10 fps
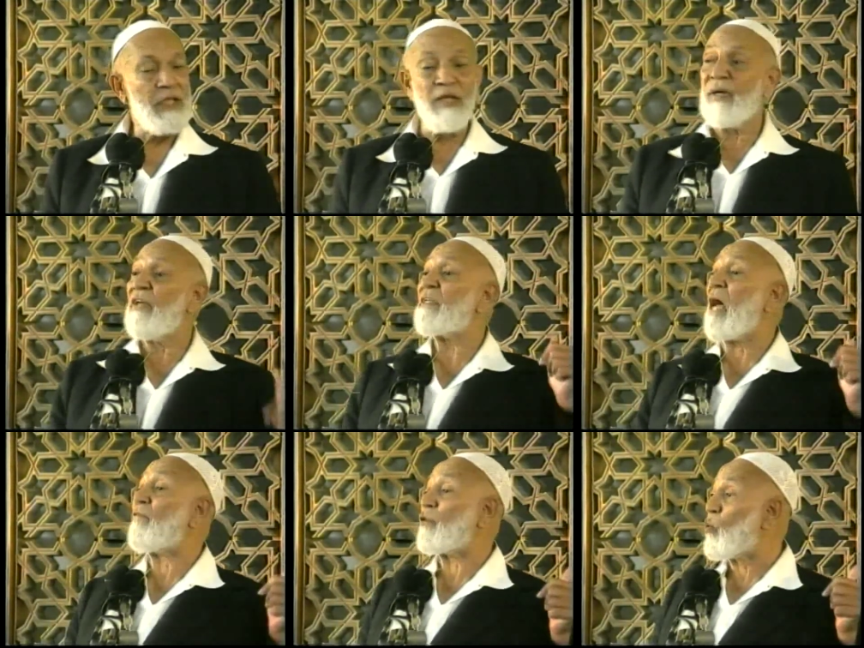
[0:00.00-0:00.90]
Even if
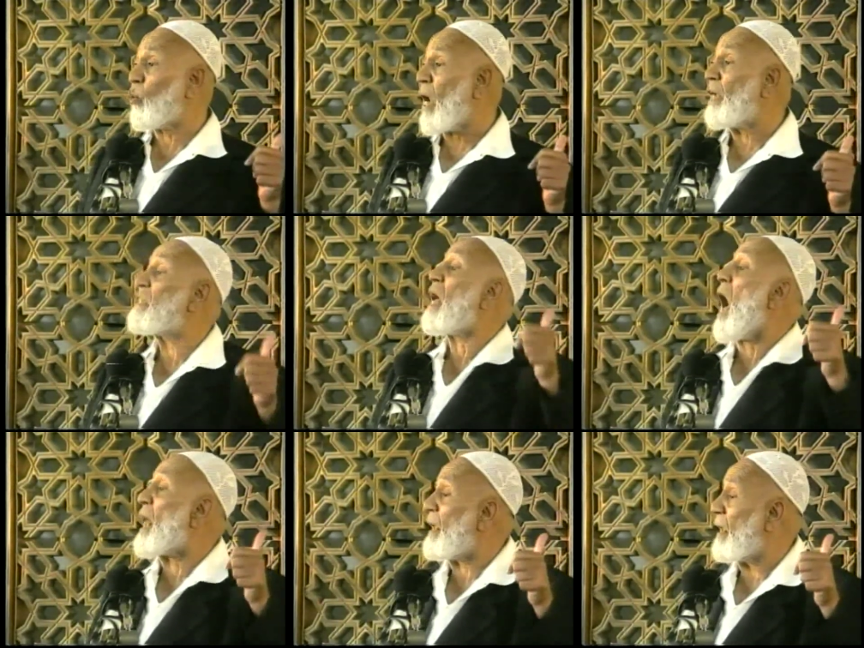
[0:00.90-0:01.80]
he's Hafiz of the Qur'an, he's
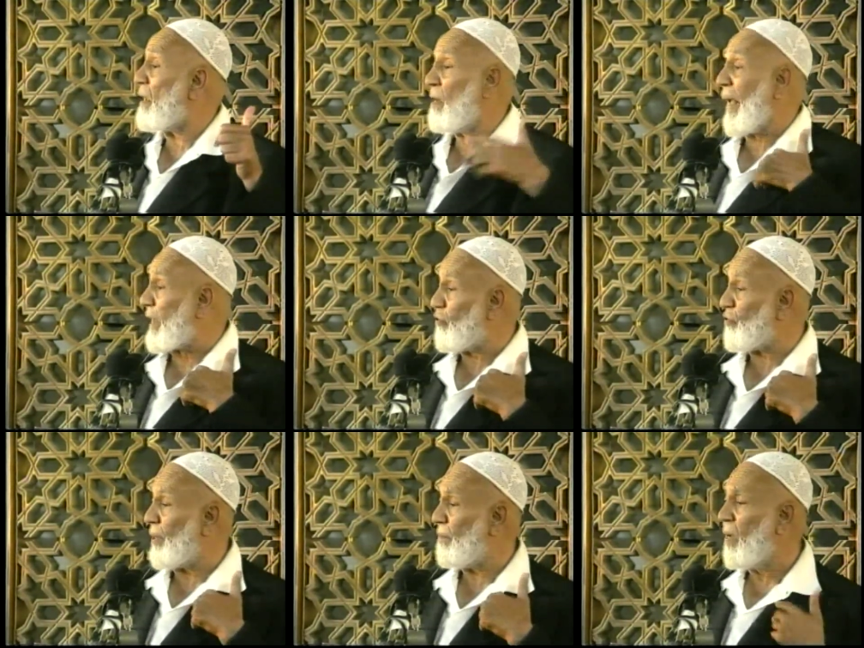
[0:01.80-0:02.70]
qari in my
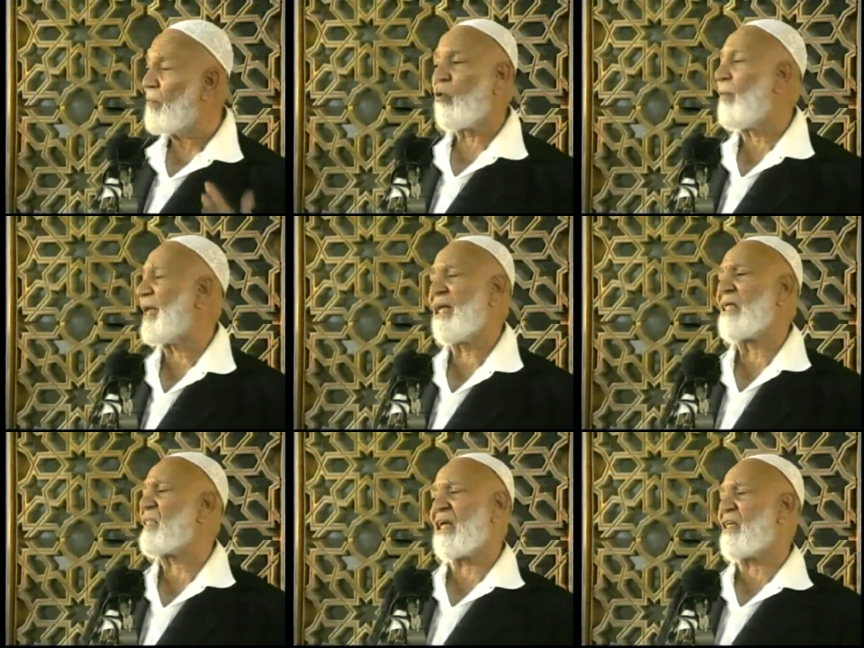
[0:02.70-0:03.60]
country. Poor man, he
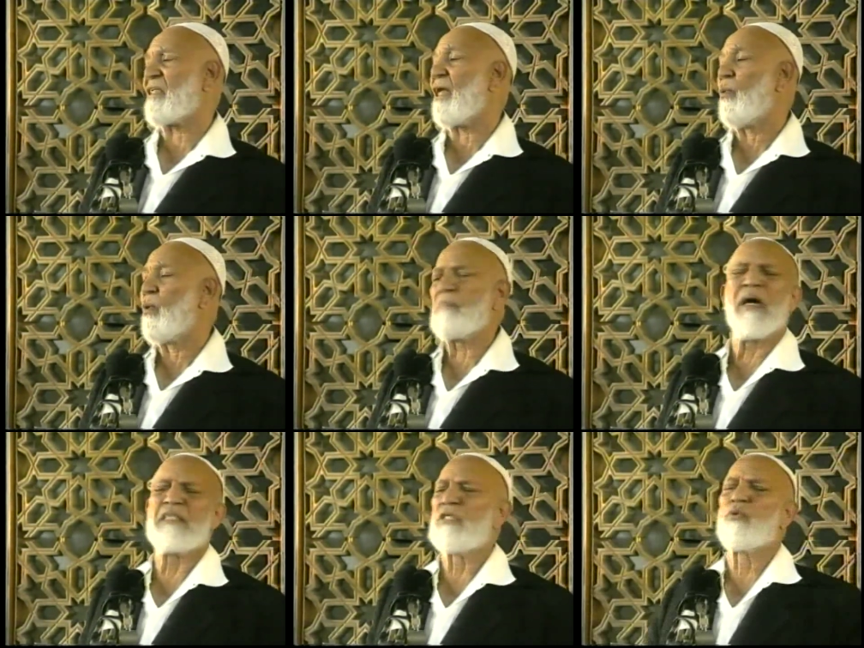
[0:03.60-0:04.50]
doesn't understand a word,
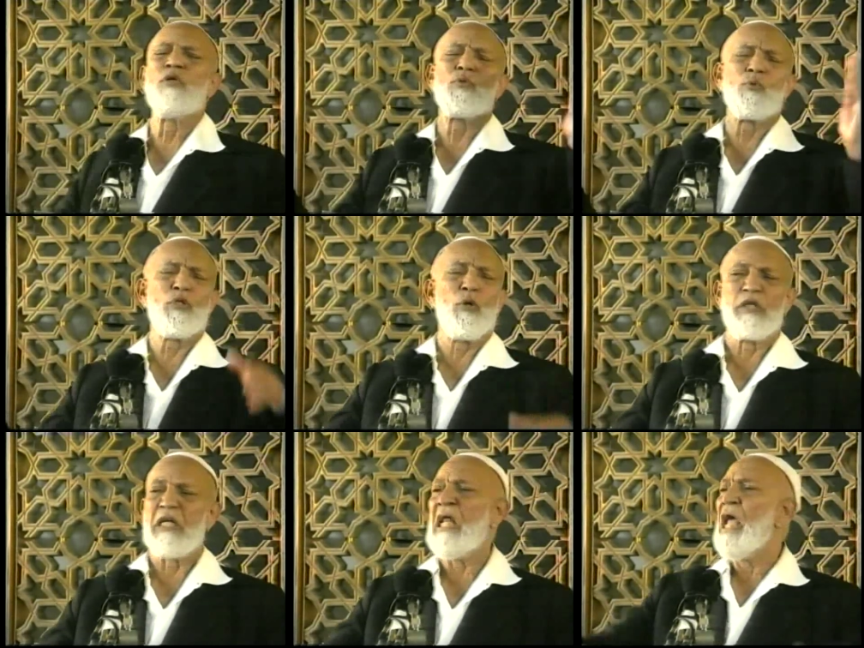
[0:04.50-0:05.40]
but he is going through the
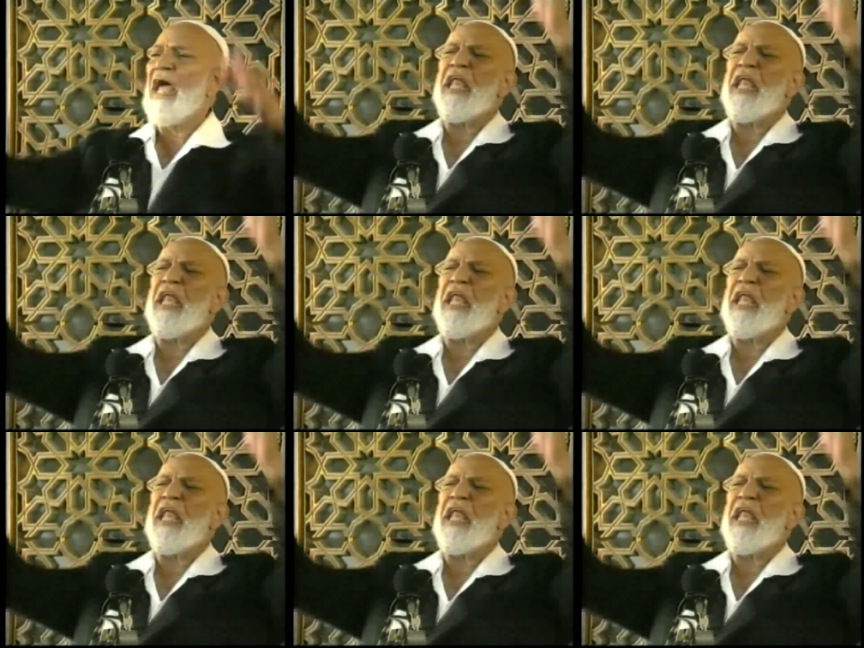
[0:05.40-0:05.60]
ordeal.